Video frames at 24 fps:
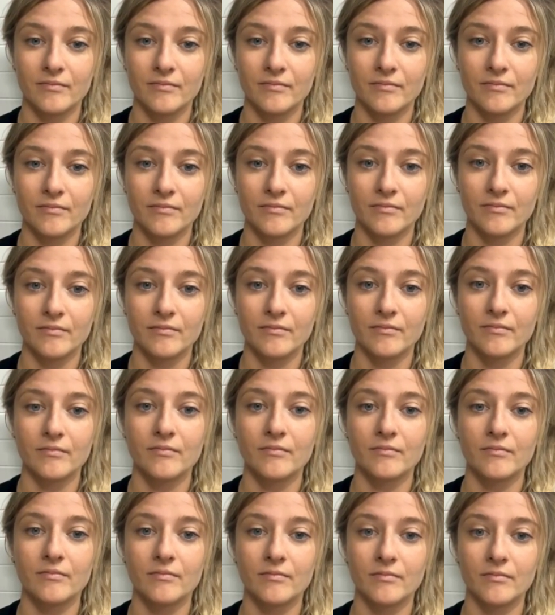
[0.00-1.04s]

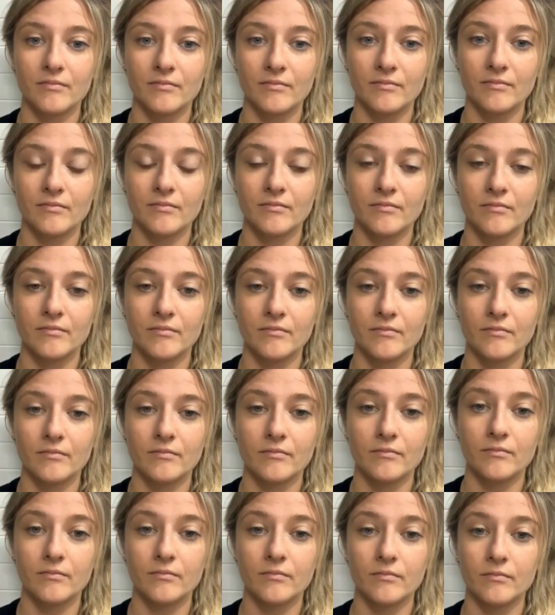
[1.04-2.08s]

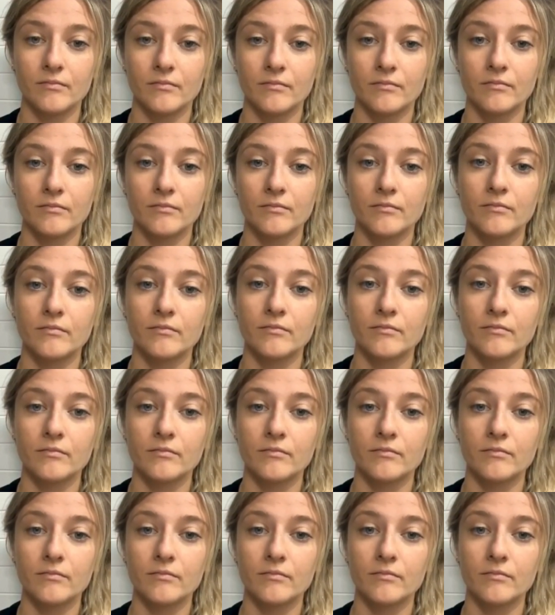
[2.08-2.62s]
No words are spoken by the person on screen.